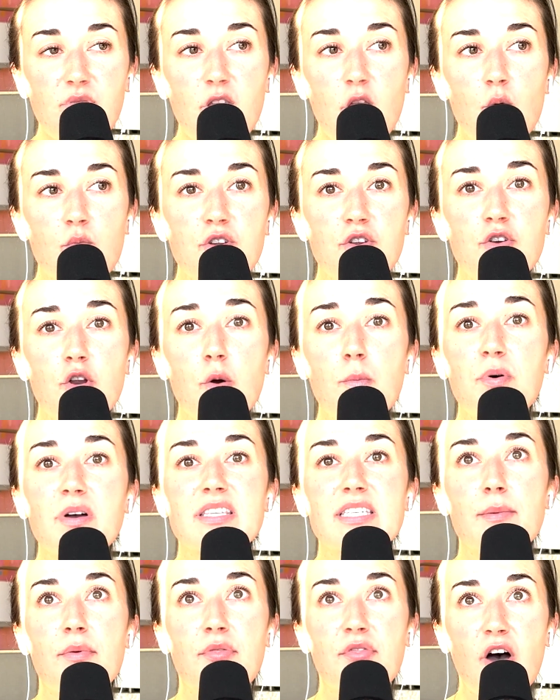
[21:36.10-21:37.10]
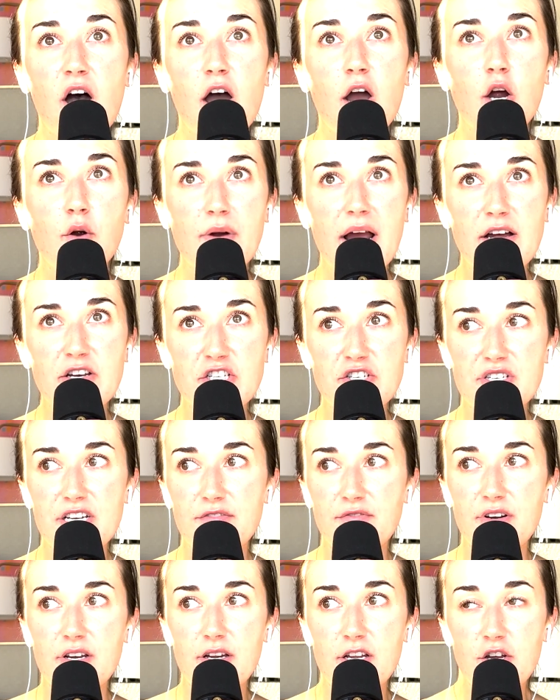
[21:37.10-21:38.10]
when you don't put some thought around
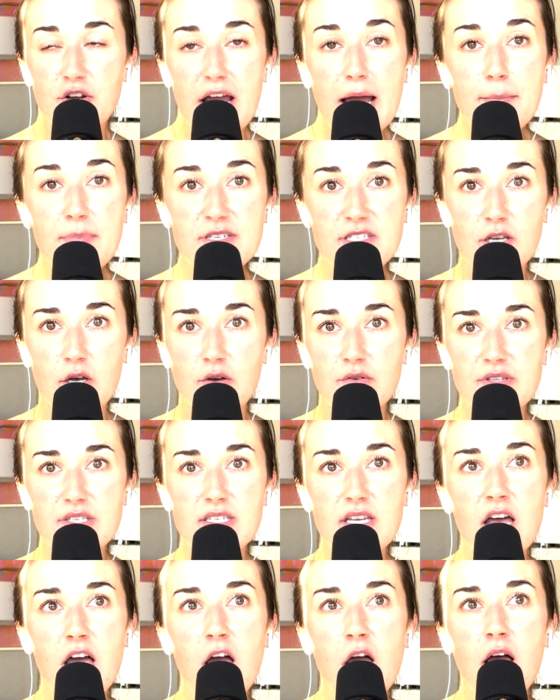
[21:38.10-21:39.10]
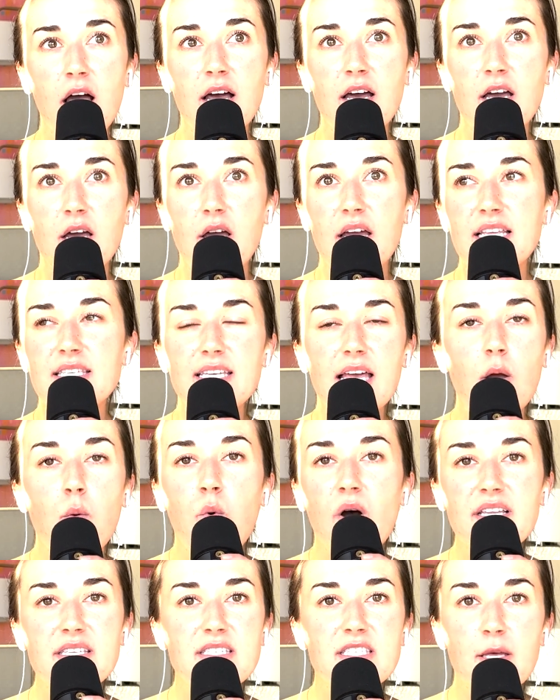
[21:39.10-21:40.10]
your episodes, it's like,
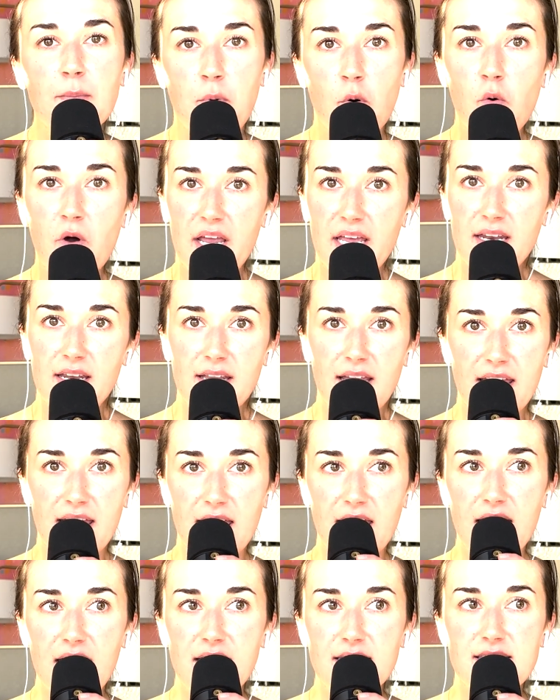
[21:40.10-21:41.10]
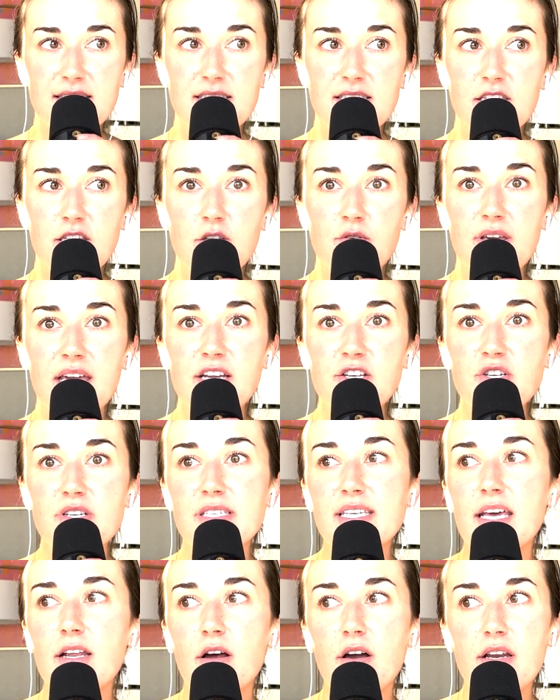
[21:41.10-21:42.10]
what's the point? Like you can't just
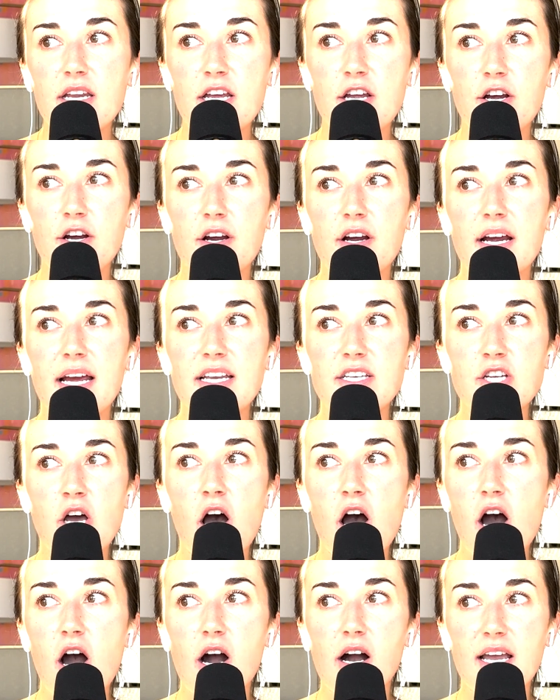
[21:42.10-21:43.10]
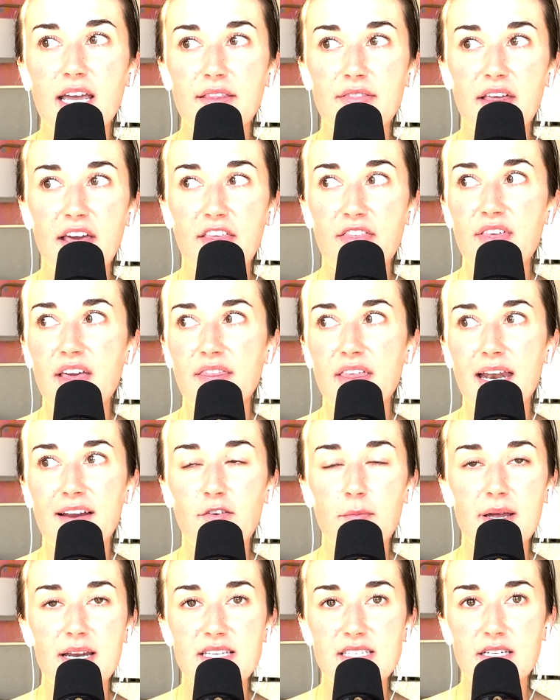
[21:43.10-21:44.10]
get on here and talk and like think that
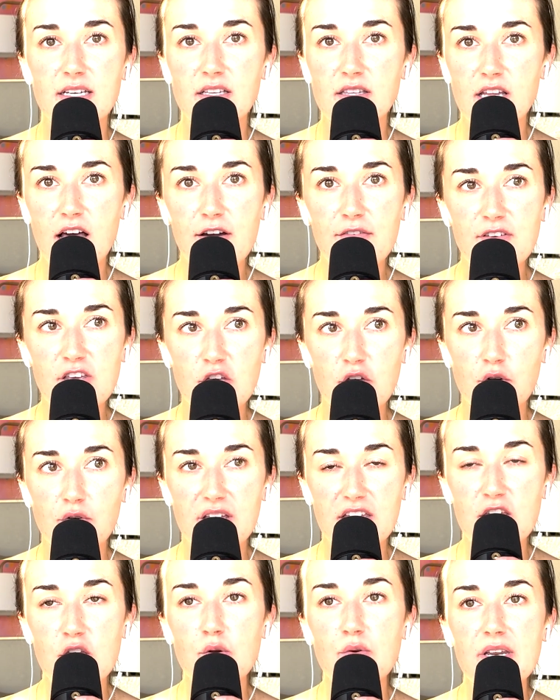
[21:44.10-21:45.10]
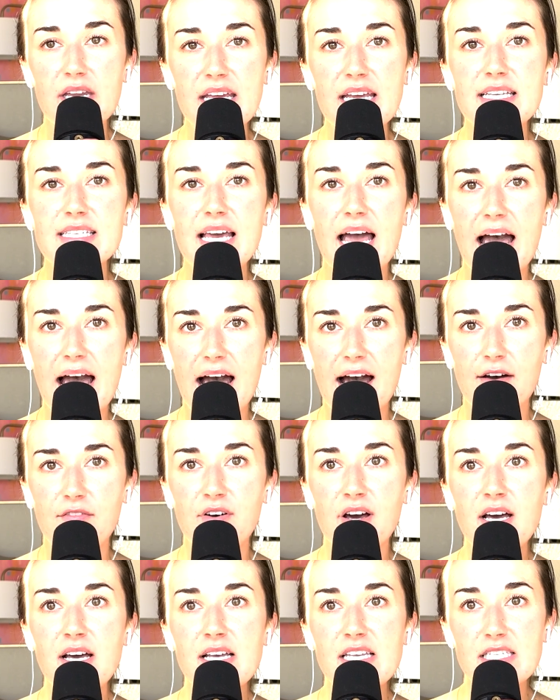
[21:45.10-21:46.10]
everybody's going to love you. Like you need to have
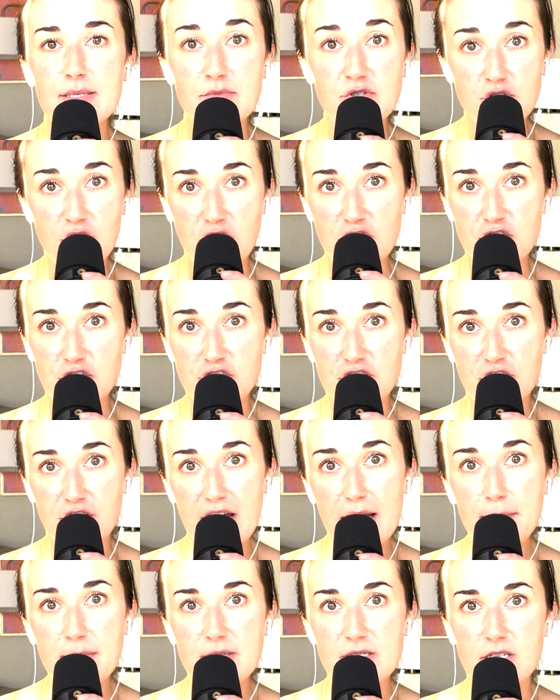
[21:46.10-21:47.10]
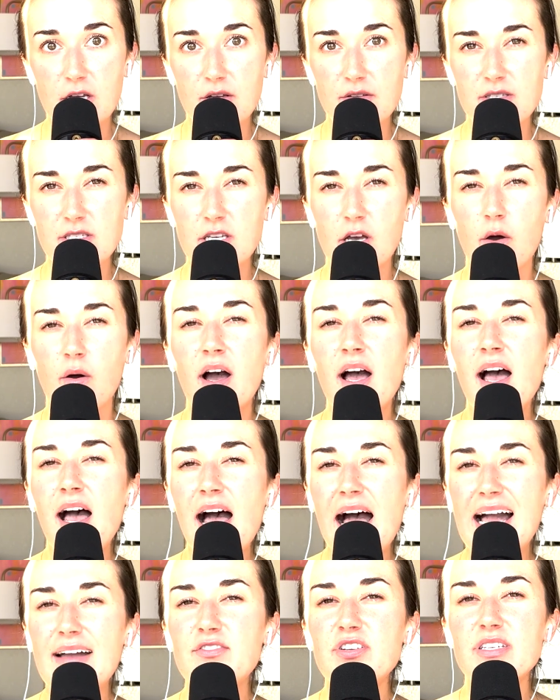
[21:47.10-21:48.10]
some structure to your episodes. So
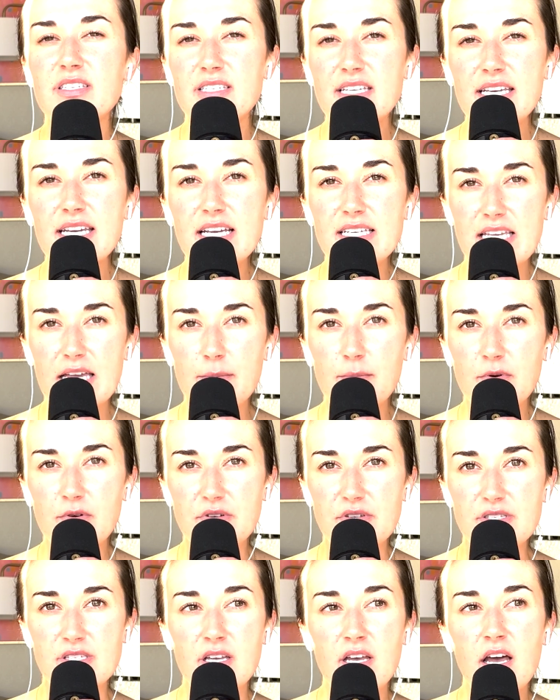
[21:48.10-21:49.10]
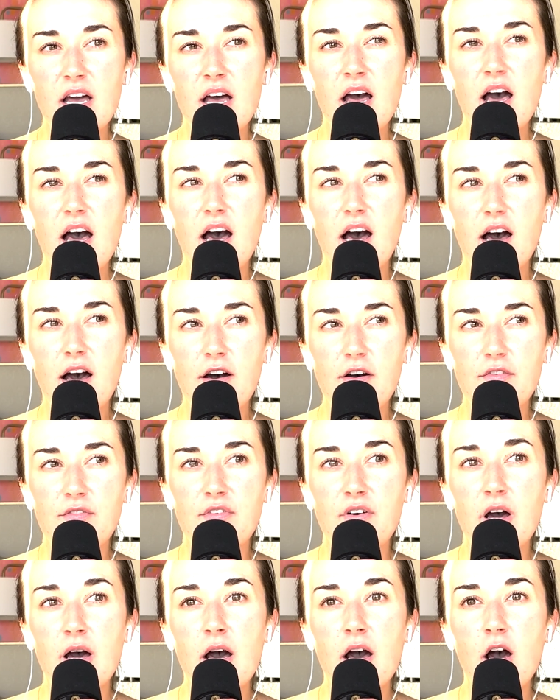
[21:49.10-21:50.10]
I've just seen examples of
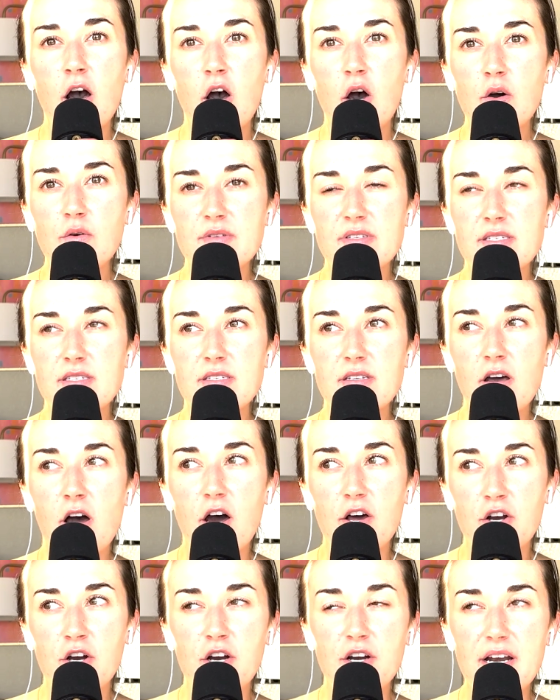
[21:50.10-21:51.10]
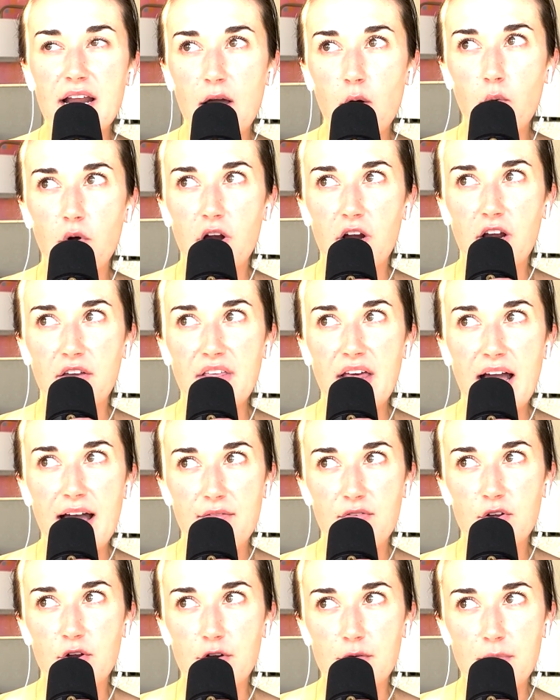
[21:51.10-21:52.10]
hosts on her network that have
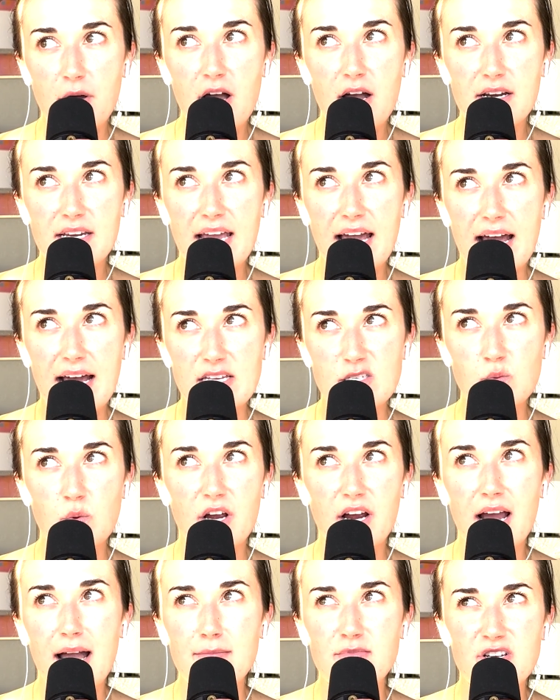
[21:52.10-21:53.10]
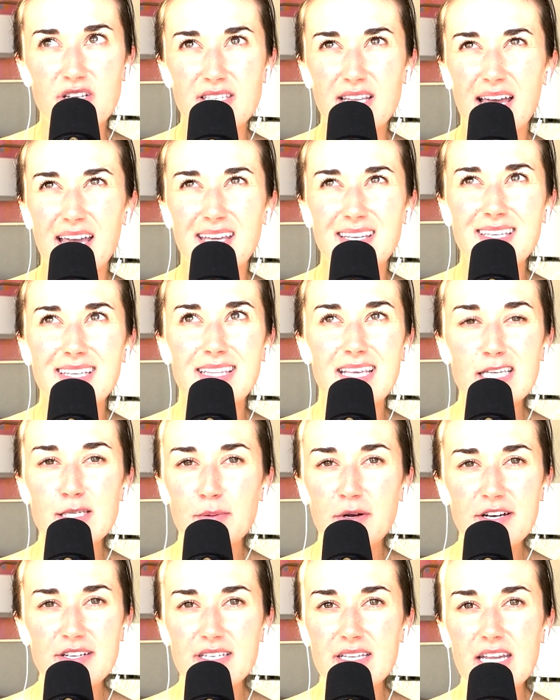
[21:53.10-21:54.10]
their own podcast where I'm just like, did this
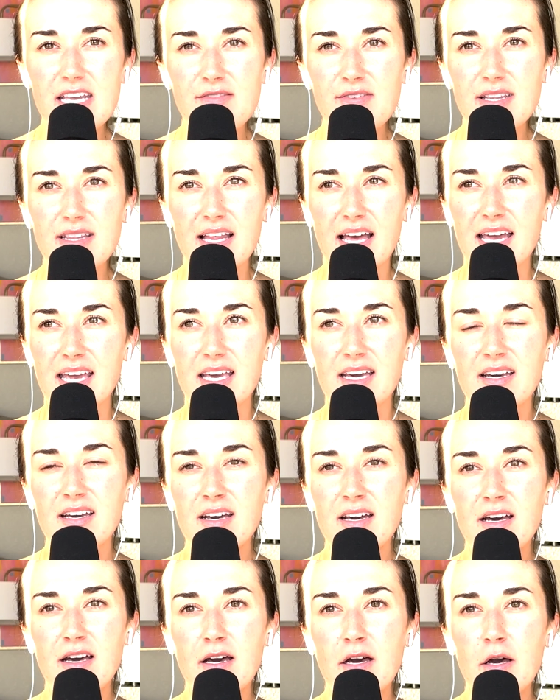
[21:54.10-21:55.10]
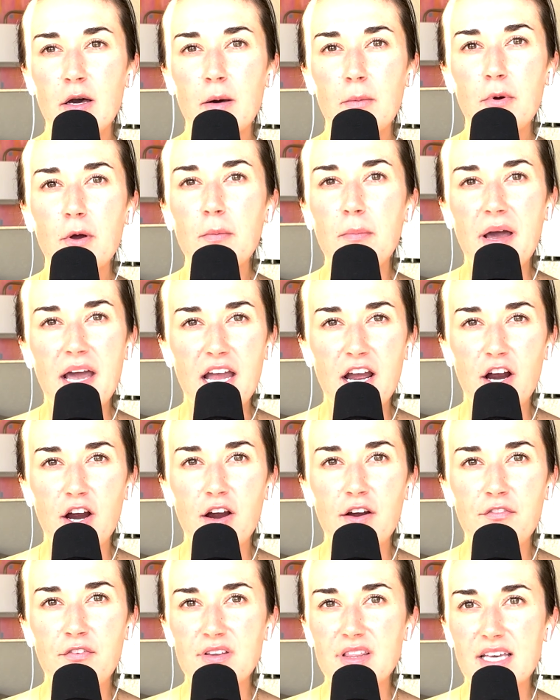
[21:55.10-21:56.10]
person even like
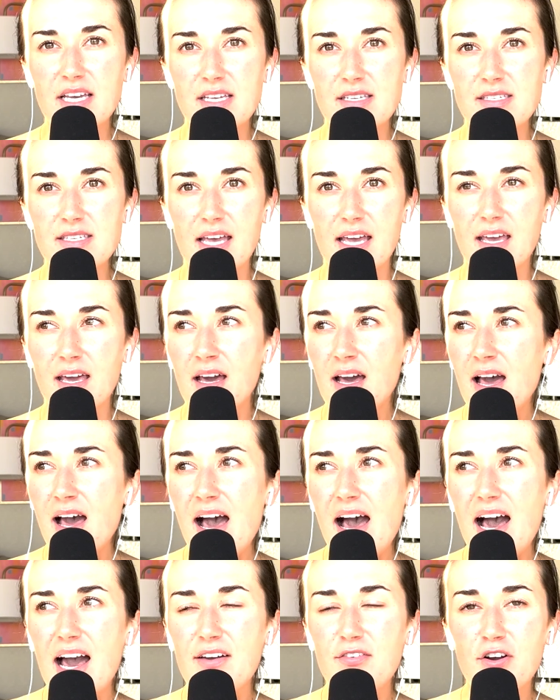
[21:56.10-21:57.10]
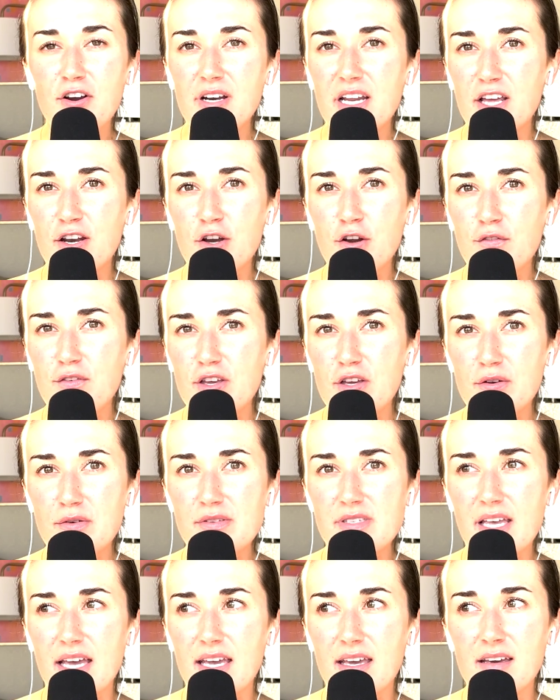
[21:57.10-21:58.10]
prepare for this? Like I've heard
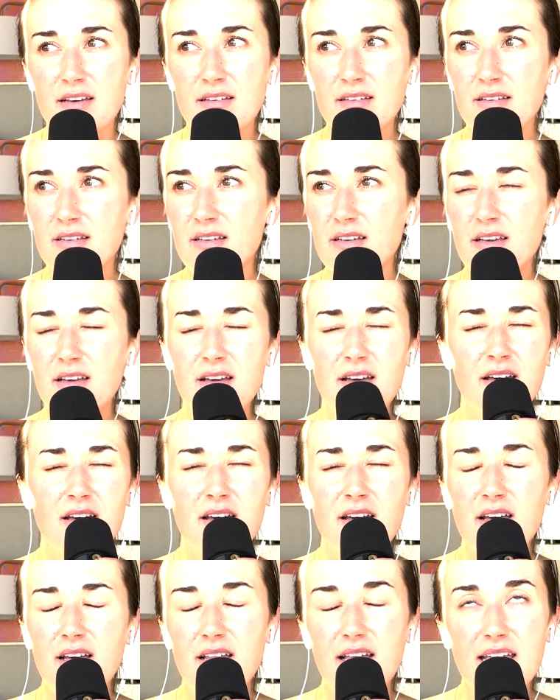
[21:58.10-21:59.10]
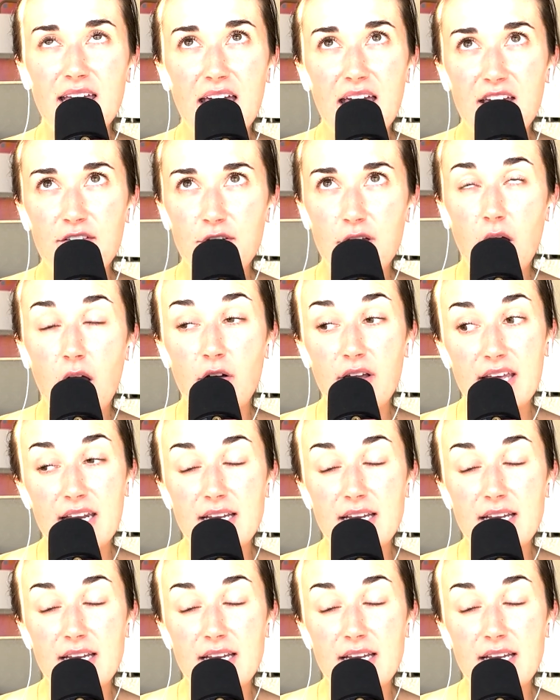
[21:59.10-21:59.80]
interviews like Avery, I'll get